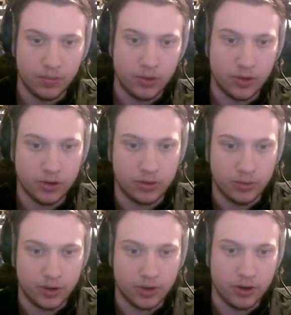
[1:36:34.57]
No, so
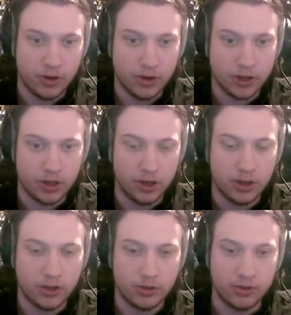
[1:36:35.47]
you don't actually need
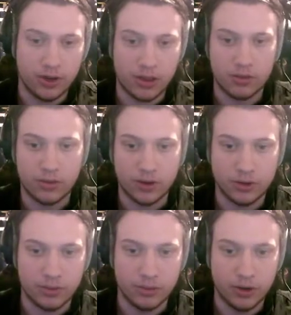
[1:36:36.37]
this to set this. We can
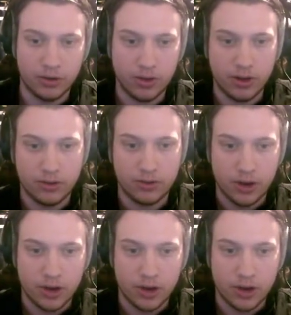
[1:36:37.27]
just simply do this.